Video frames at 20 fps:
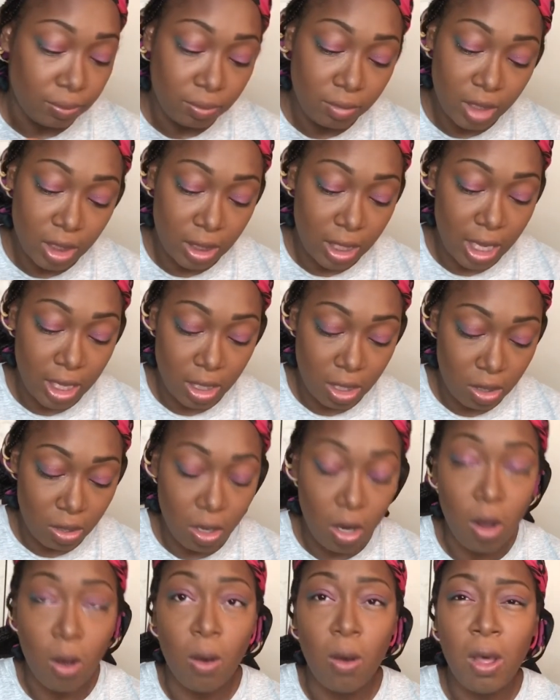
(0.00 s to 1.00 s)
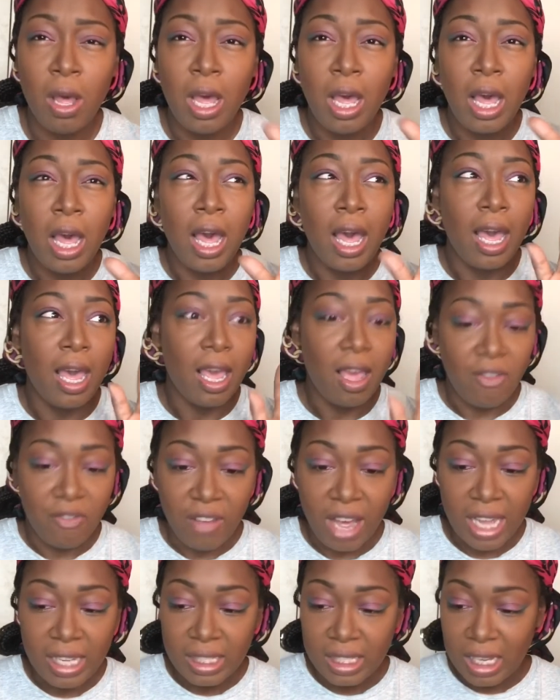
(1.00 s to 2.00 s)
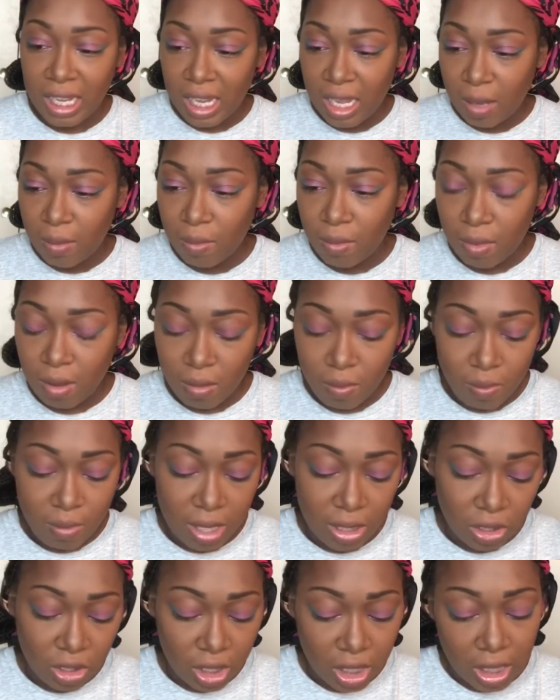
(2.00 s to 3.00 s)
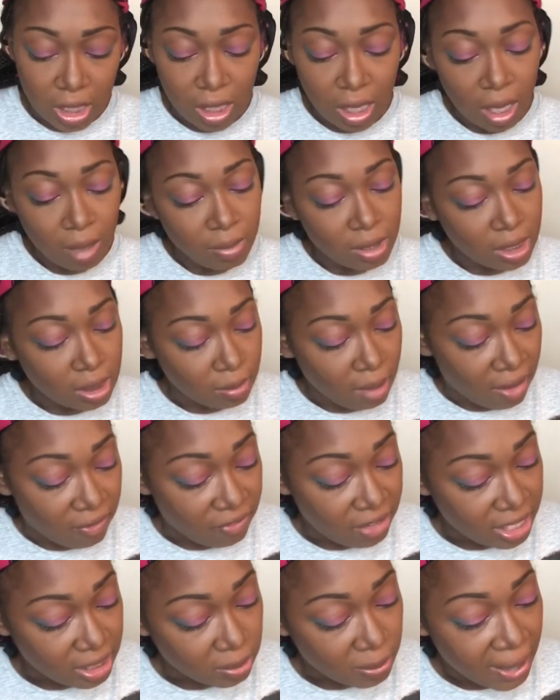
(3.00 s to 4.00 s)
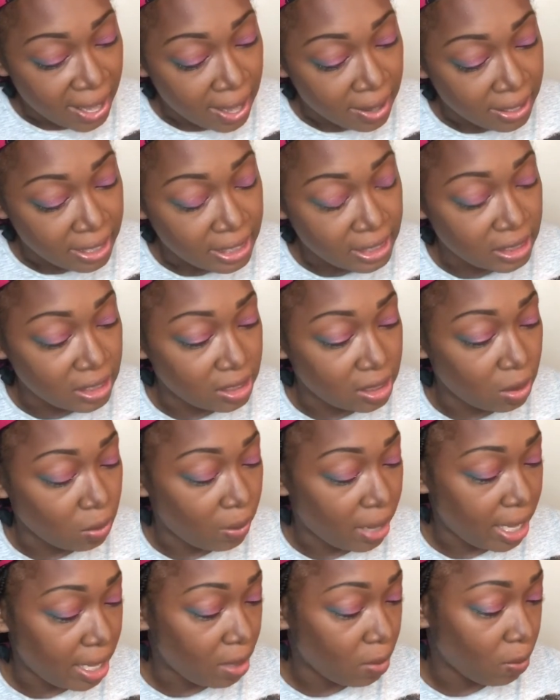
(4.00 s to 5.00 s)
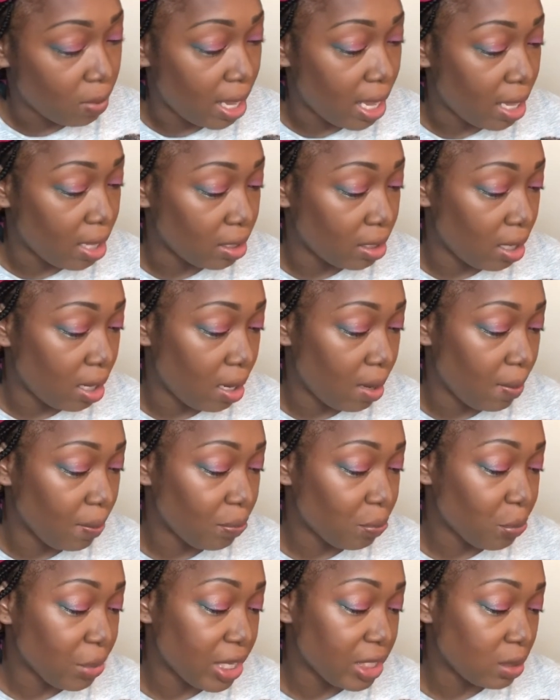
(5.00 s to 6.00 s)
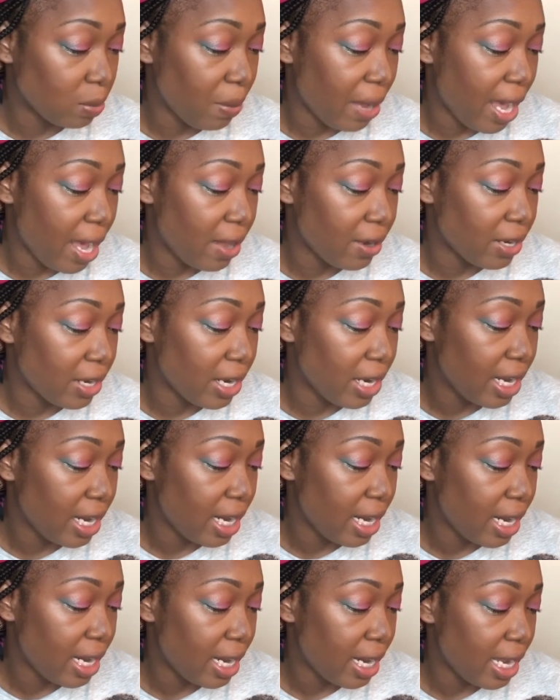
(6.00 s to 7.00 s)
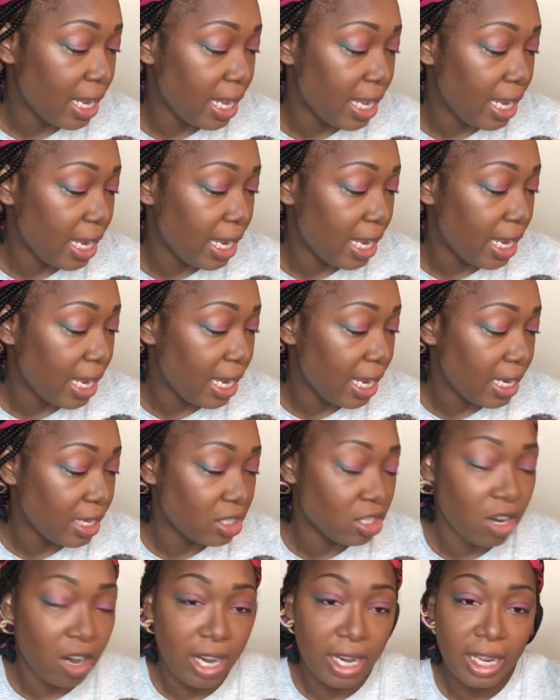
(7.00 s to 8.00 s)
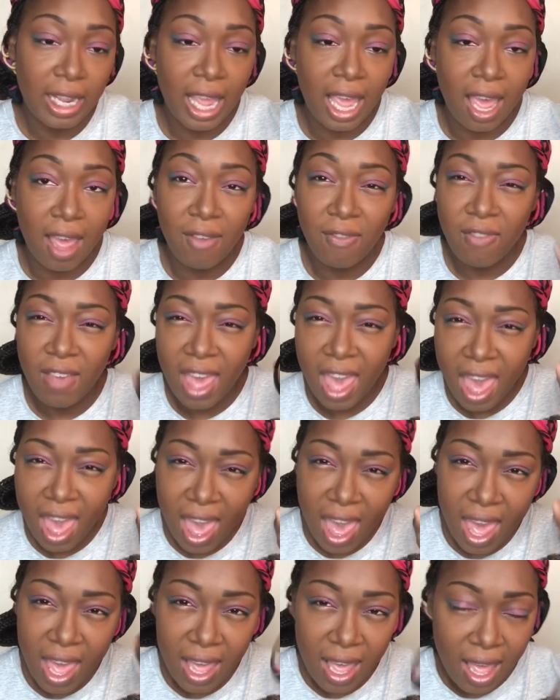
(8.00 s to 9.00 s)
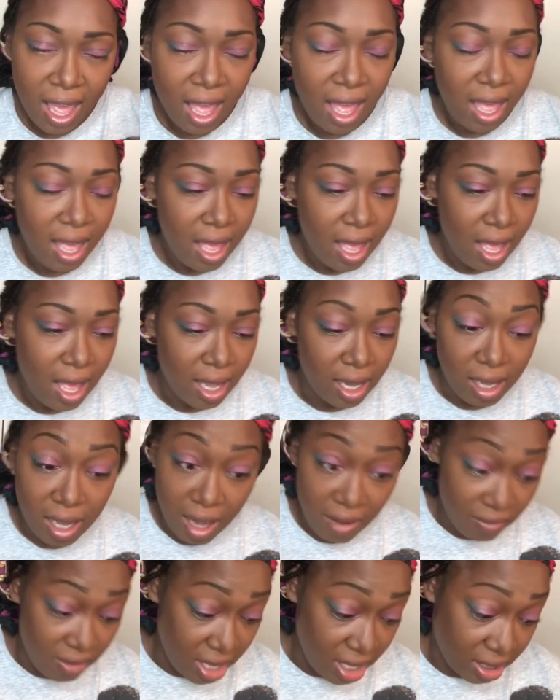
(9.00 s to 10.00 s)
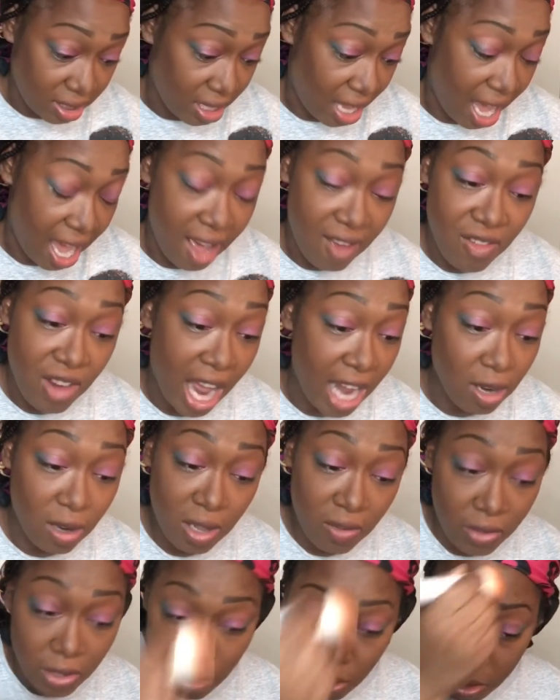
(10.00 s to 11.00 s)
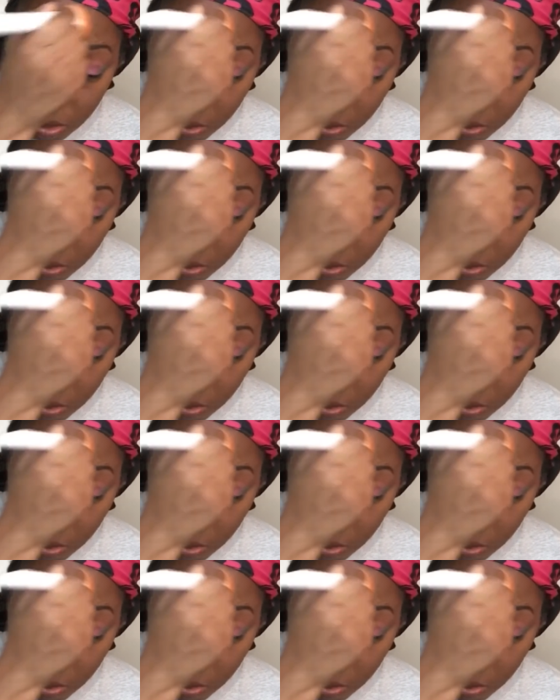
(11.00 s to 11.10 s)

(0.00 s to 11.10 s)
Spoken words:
Just letting you know. If I didn't mention, this is my face powder. This is the Wet n Wild pressed powder and Dark Cafe. Love this. I don't even use